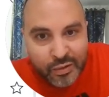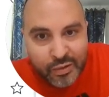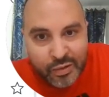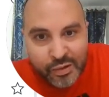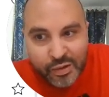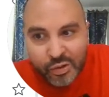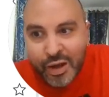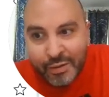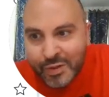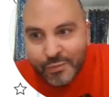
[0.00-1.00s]
you'll
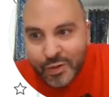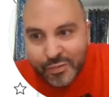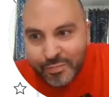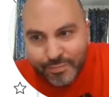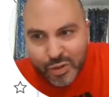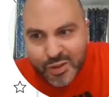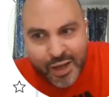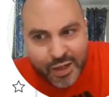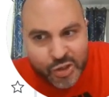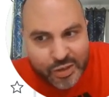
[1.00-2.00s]
have different
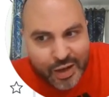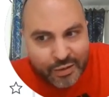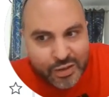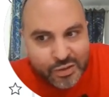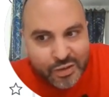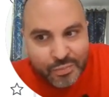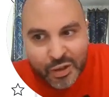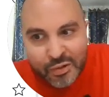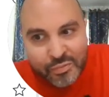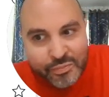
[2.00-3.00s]
percentages, obviously,
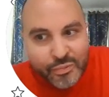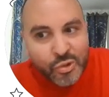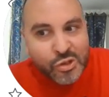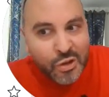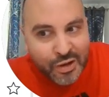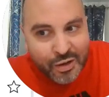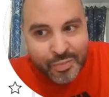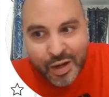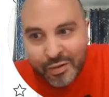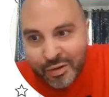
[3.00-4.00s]
but we're talking
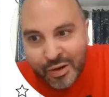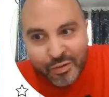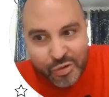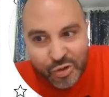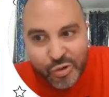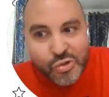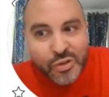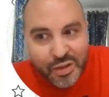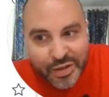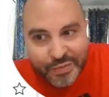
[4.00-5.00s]
about,
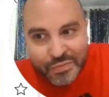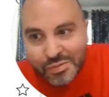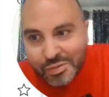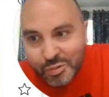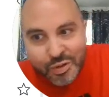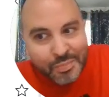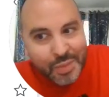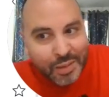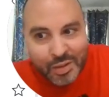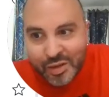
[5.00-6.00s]
usually the difference between
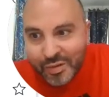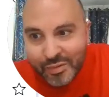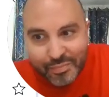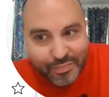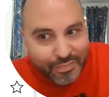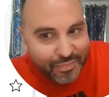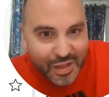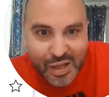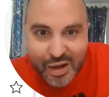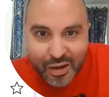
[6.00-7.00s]
maybe,
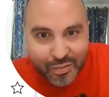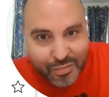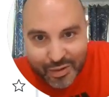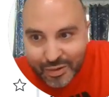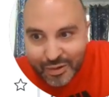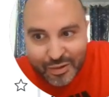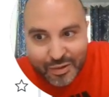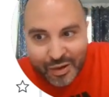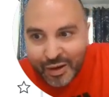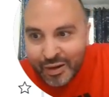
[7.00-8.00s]
100%
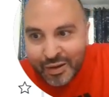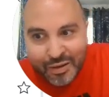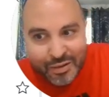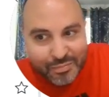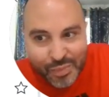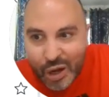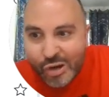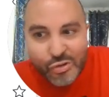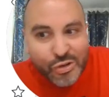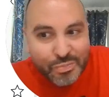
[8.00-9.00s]

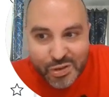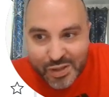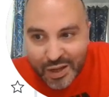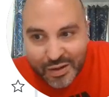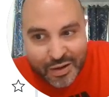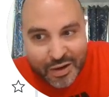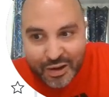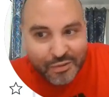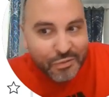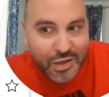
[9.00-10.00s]
and
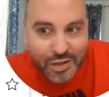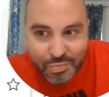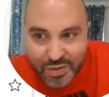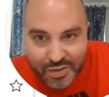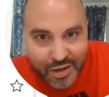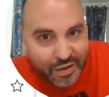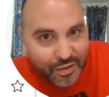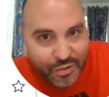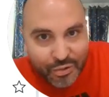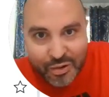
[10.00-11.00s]

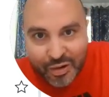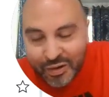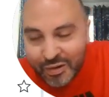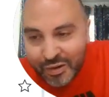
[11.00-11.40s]
150%, or,